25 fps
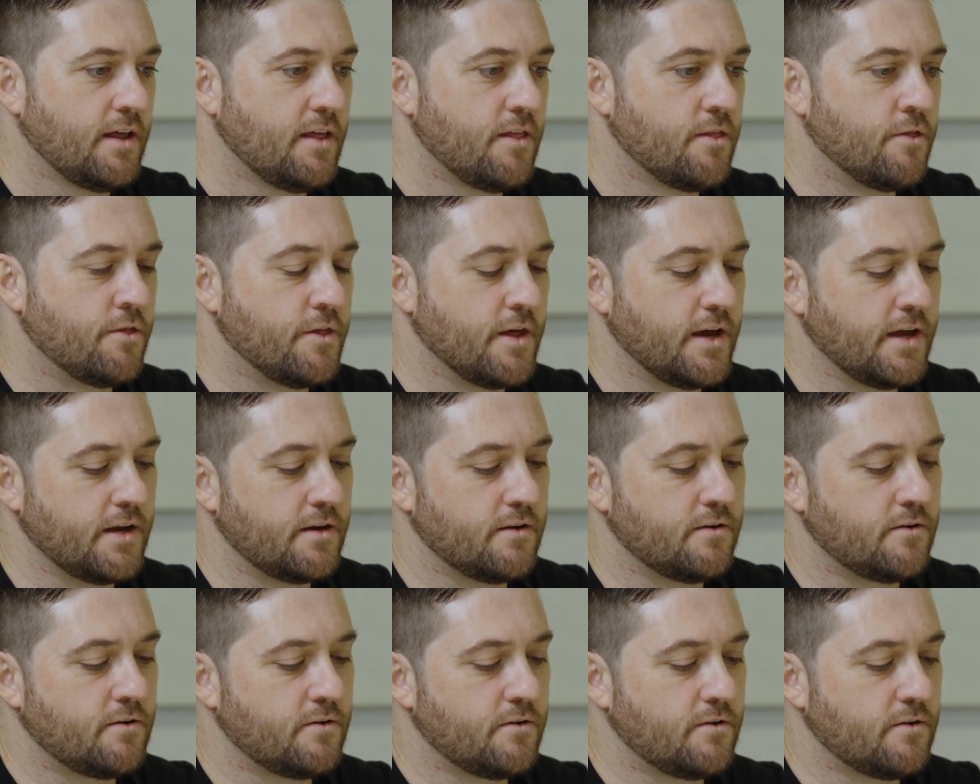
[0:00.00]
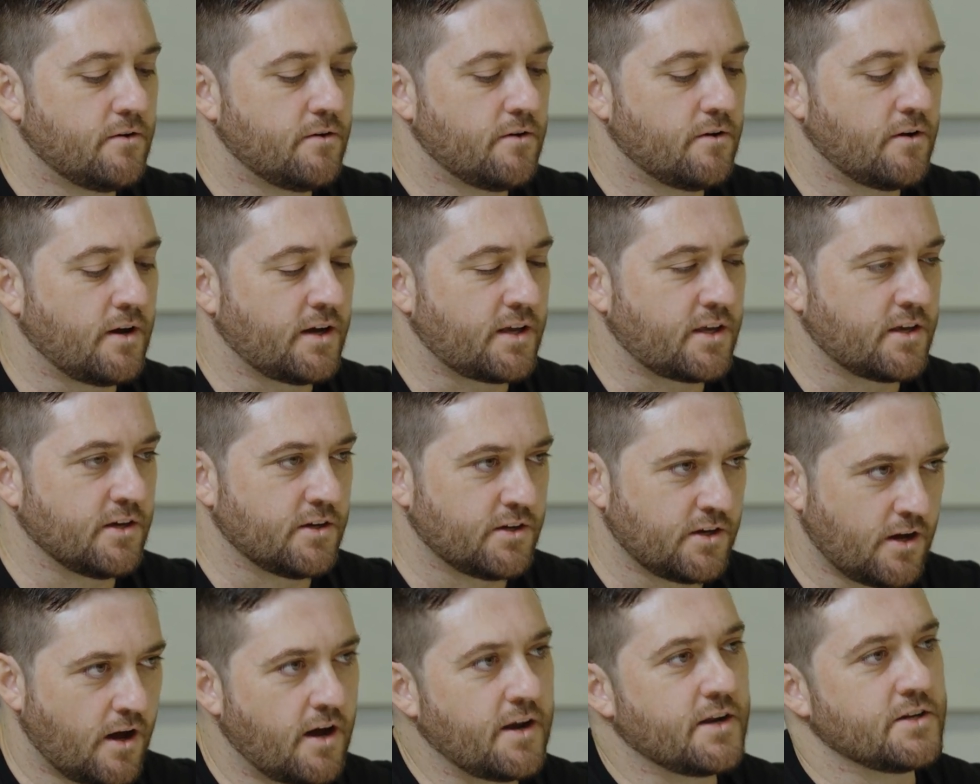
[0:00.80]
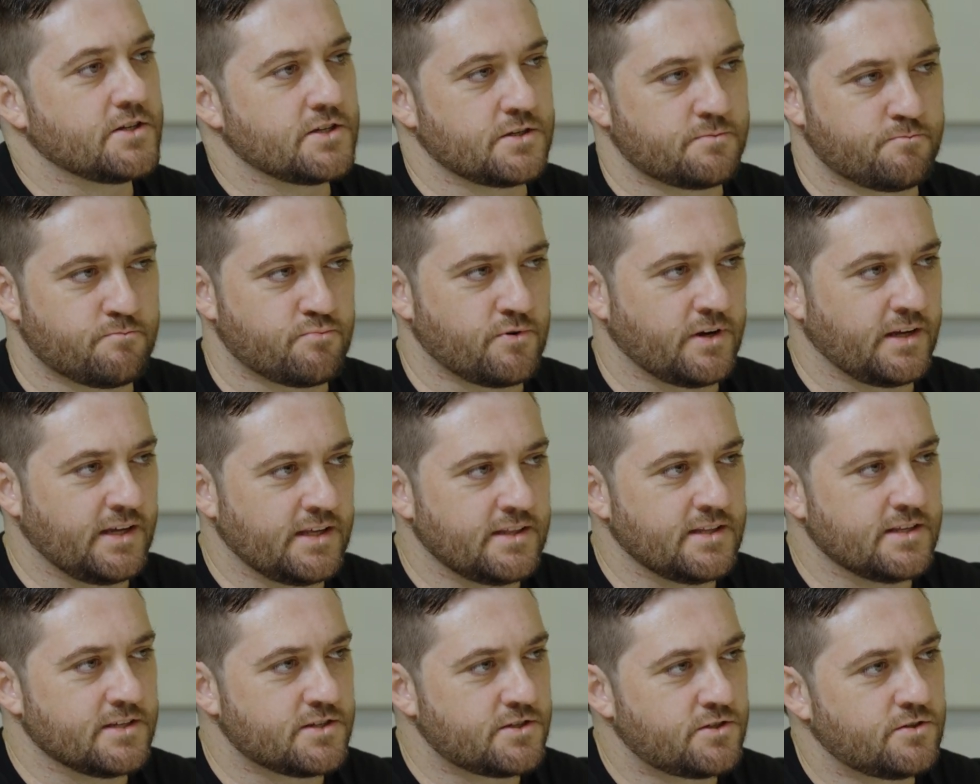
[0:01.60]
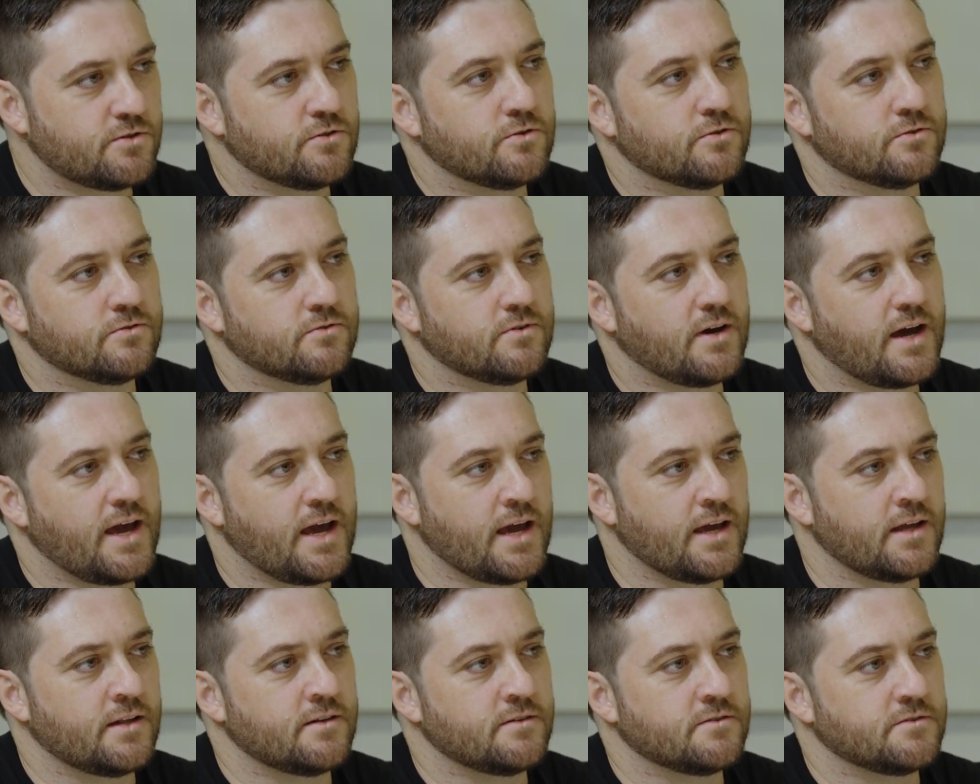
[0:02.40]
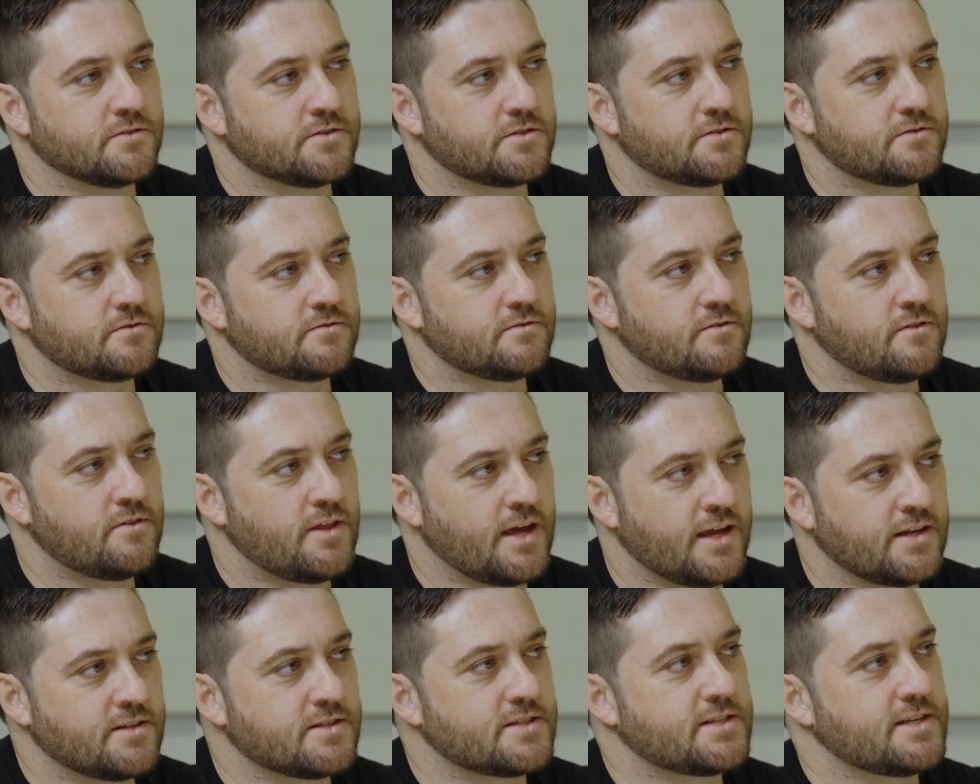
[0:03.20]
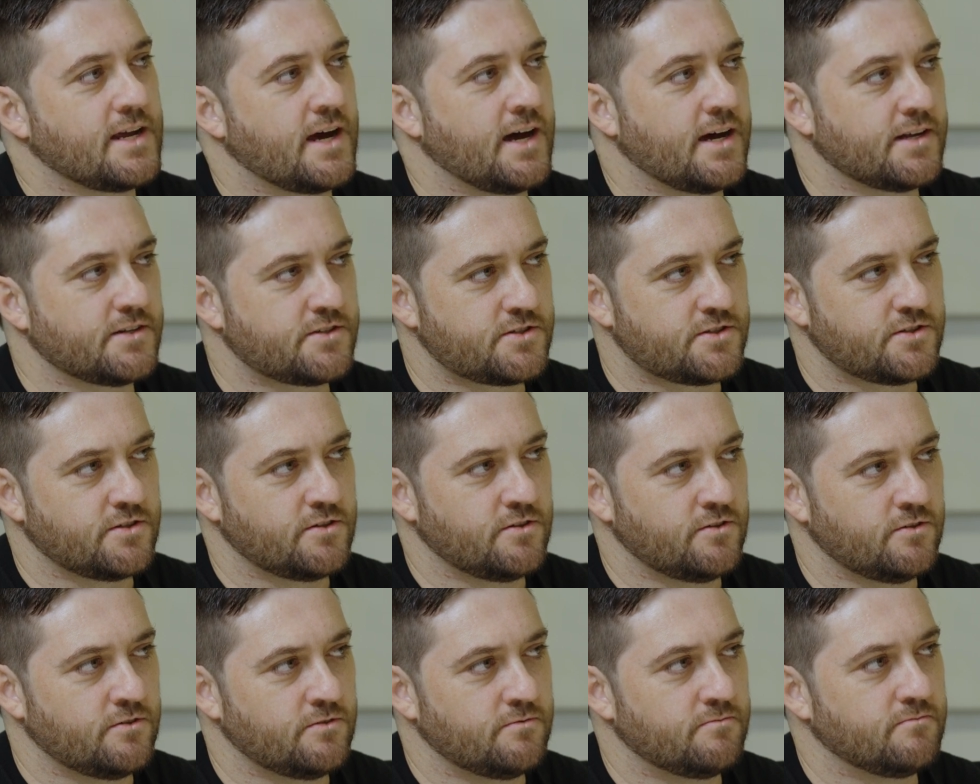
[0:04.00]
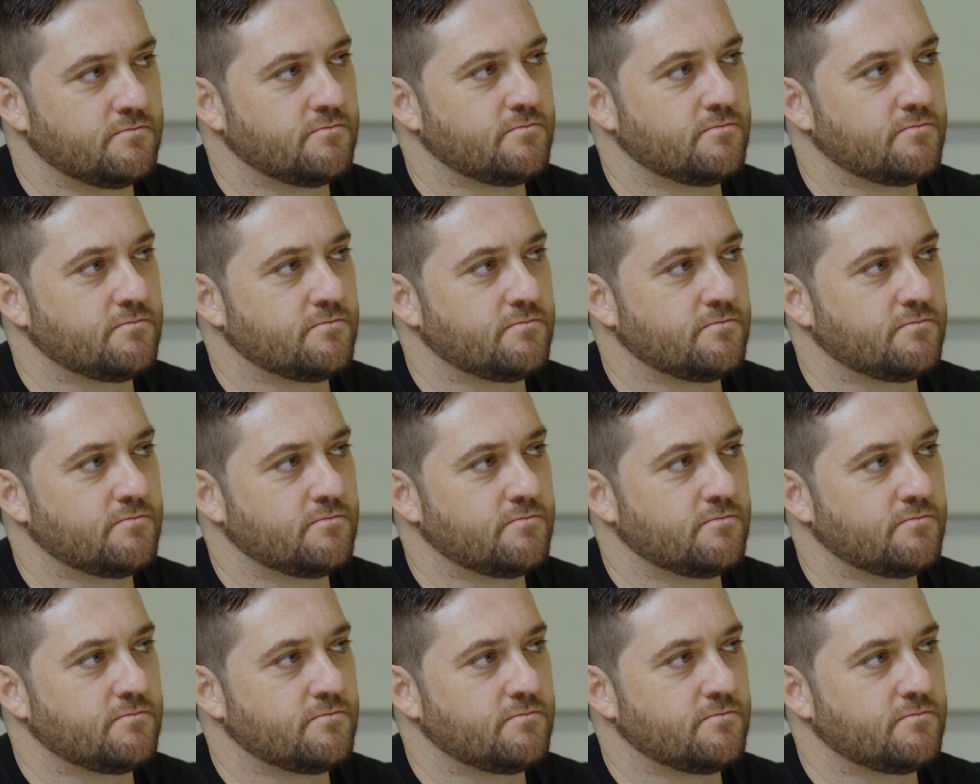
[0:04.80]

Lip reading: that I could kind of just bring in this tool and then start to